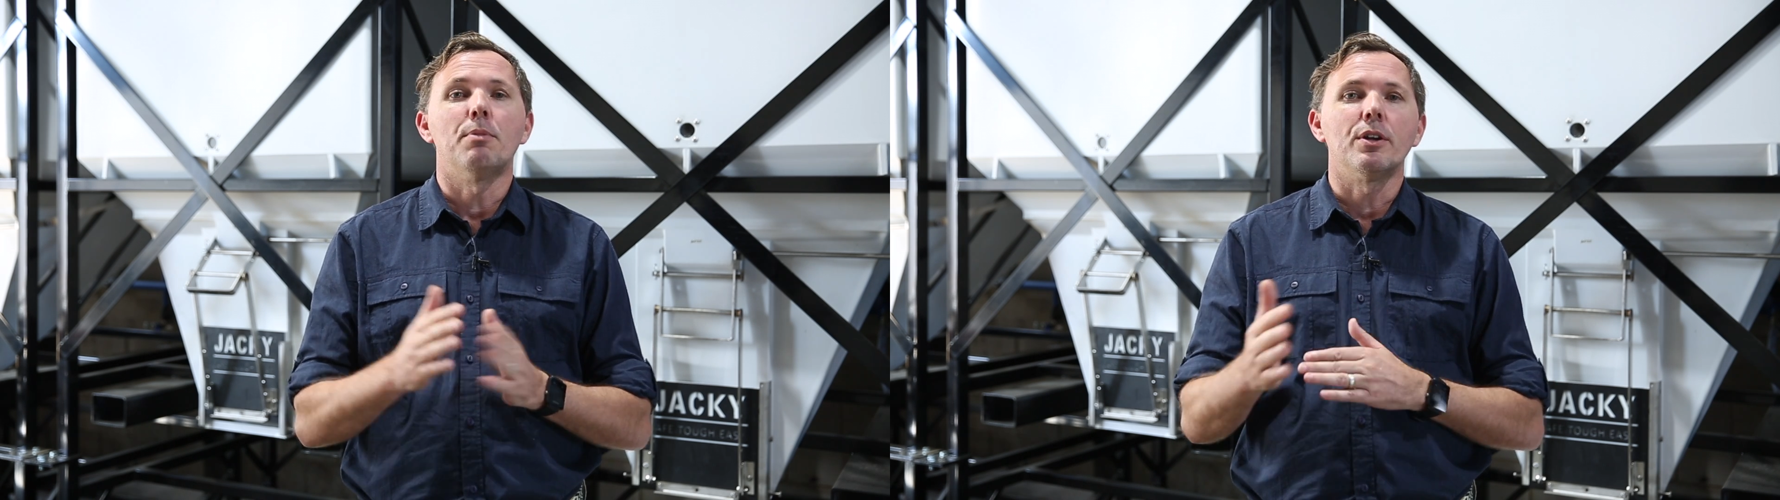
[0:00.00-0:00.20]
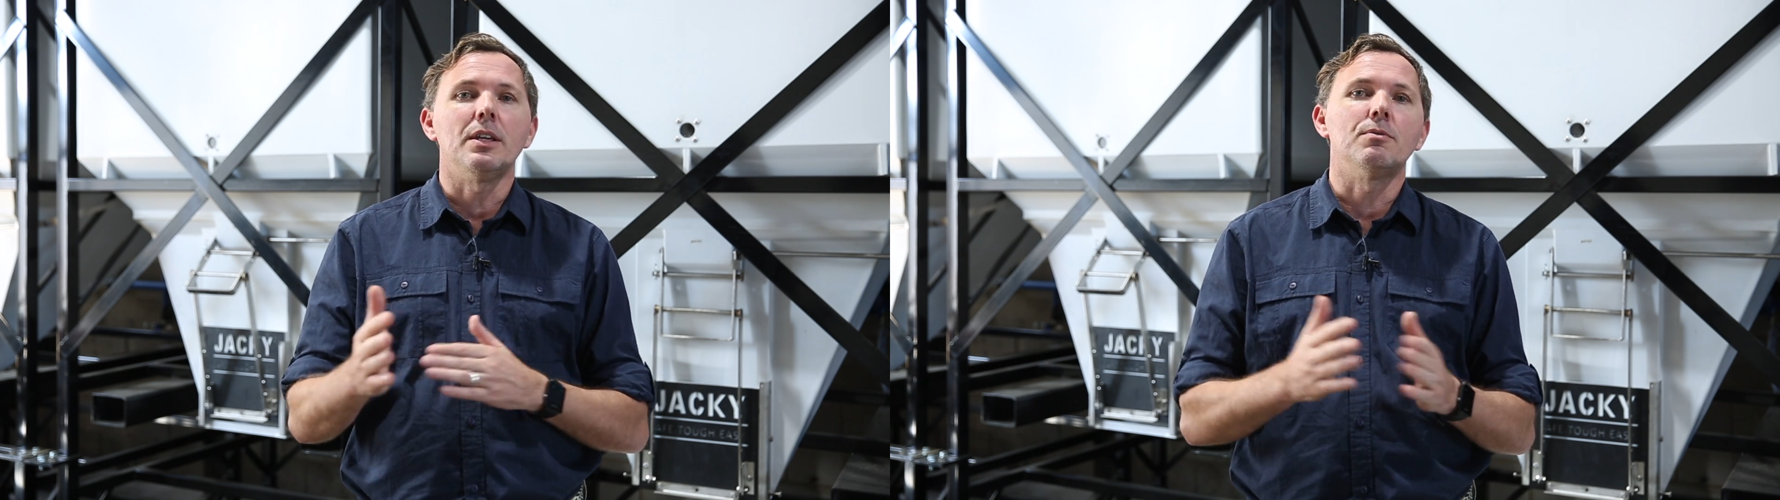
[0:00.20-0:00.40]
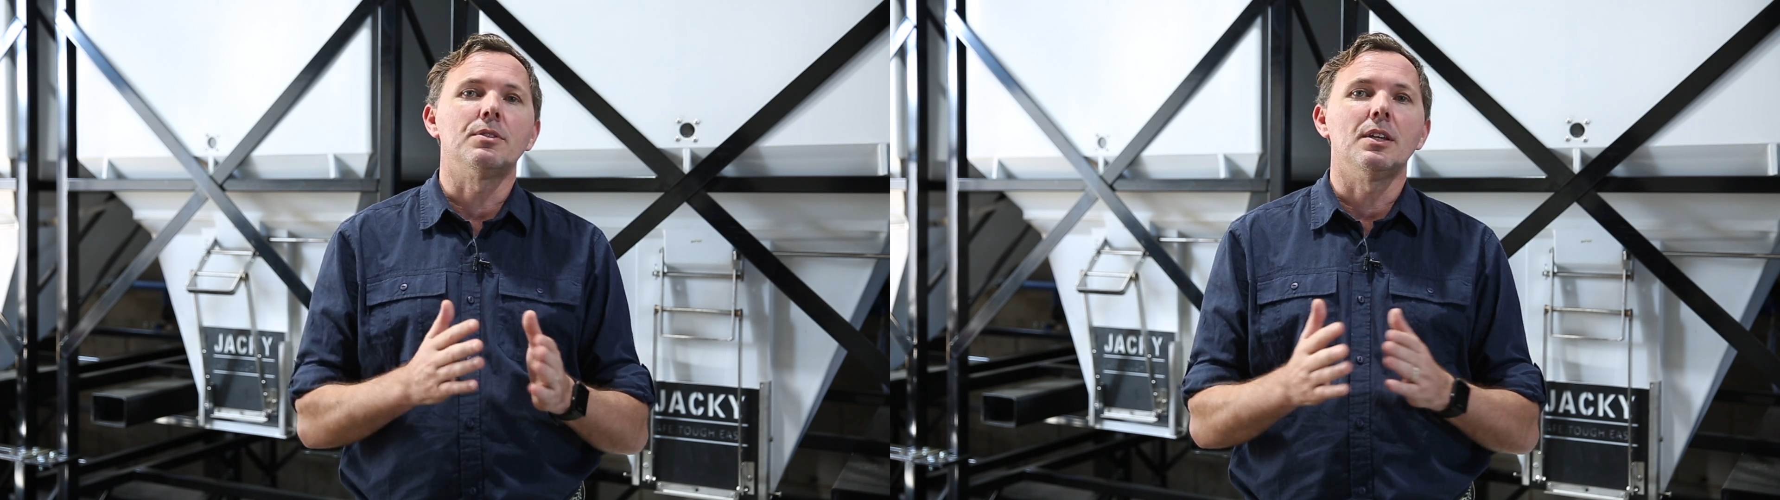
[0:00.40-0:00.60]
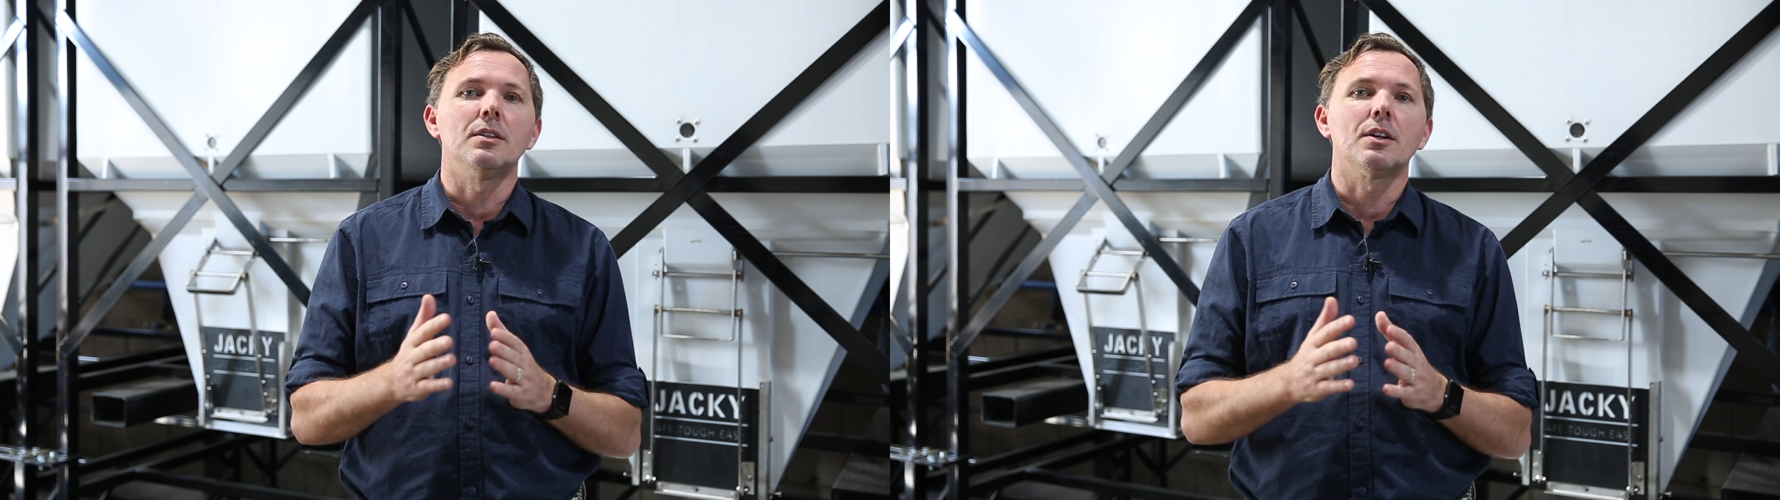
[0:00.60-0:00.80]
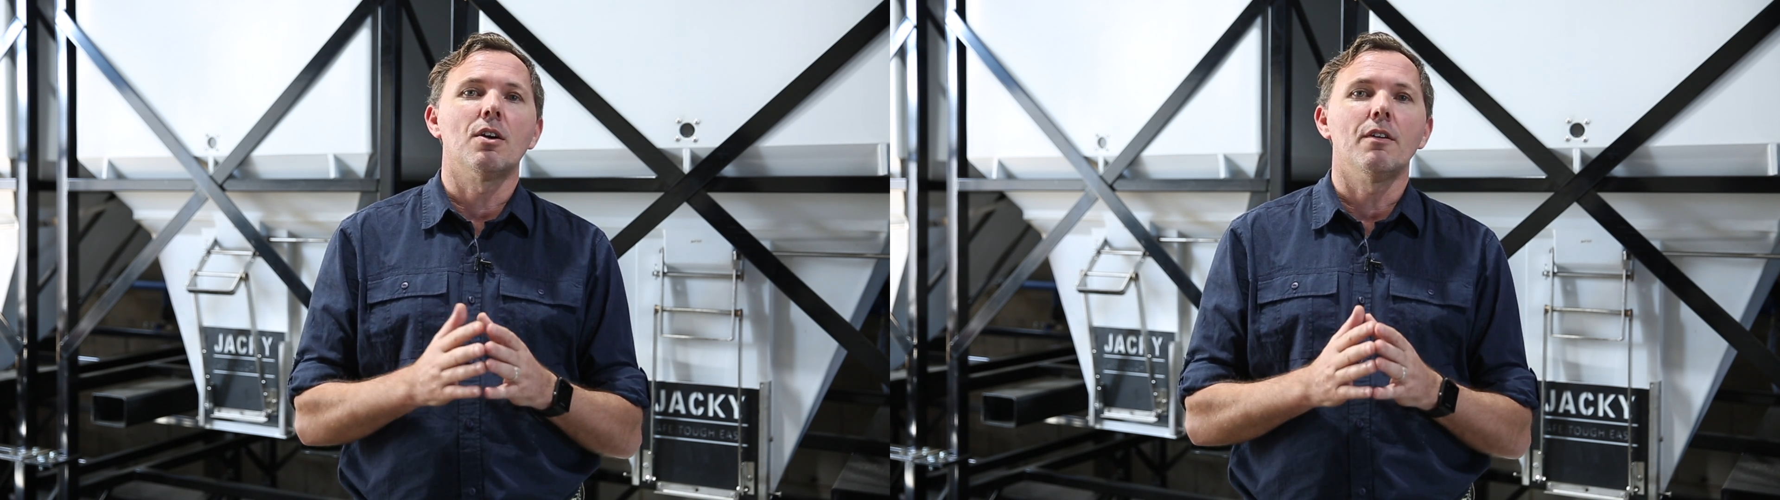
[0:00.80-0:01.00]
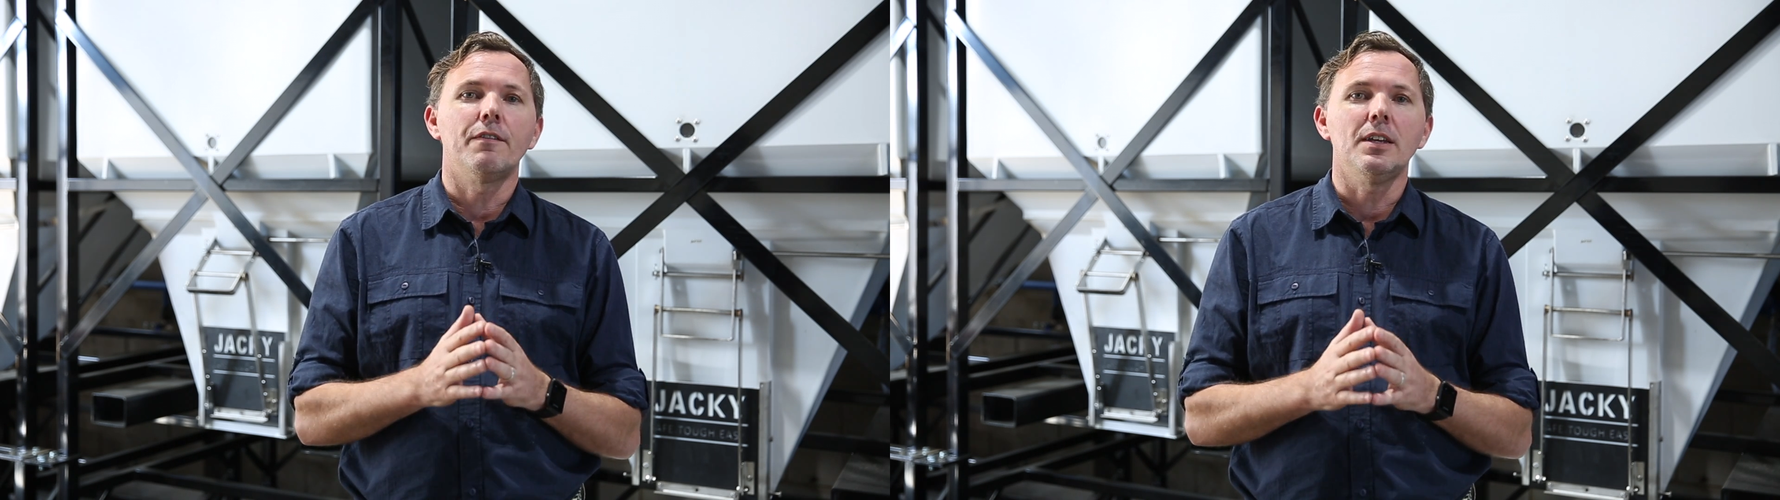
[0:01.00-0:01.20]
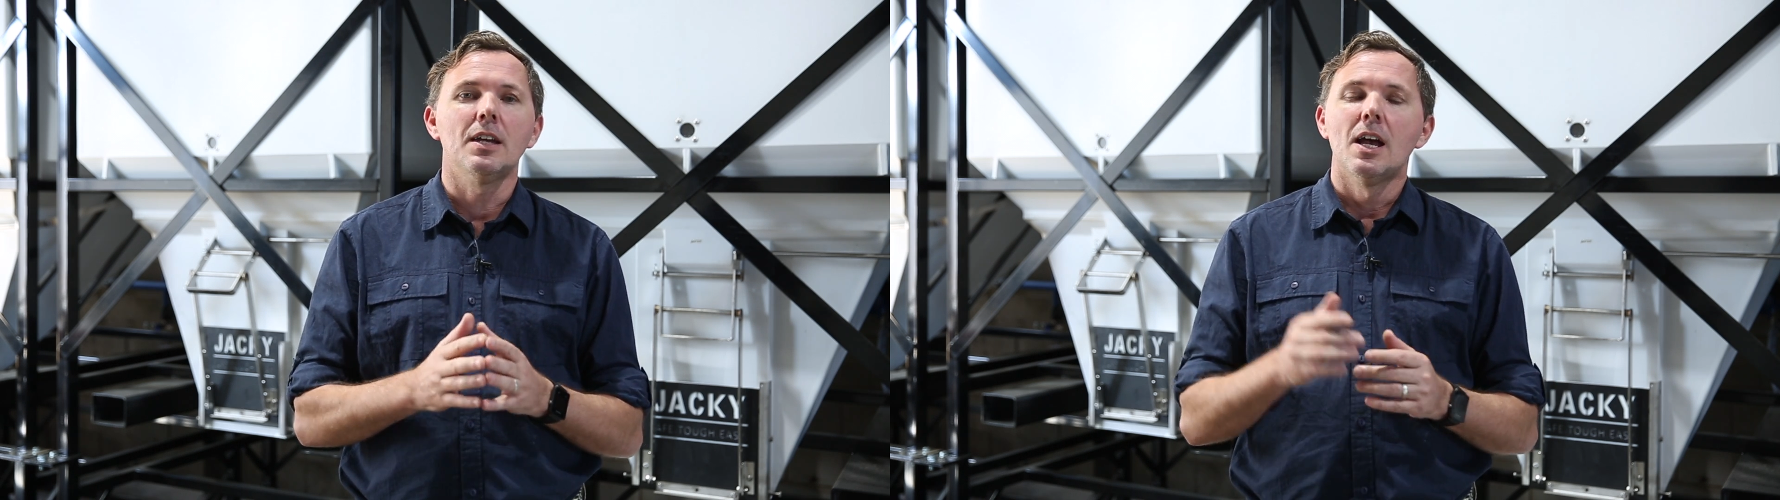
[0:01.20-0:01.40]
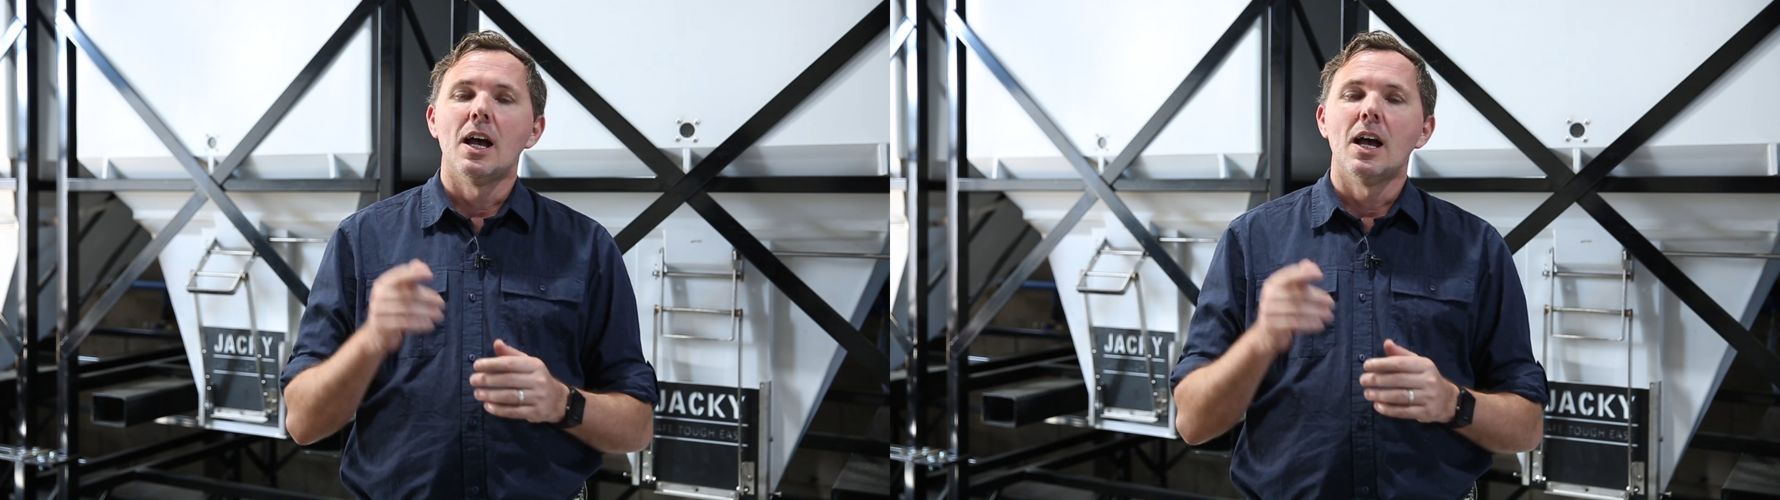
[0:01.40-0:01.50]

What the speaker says: body within the coffee,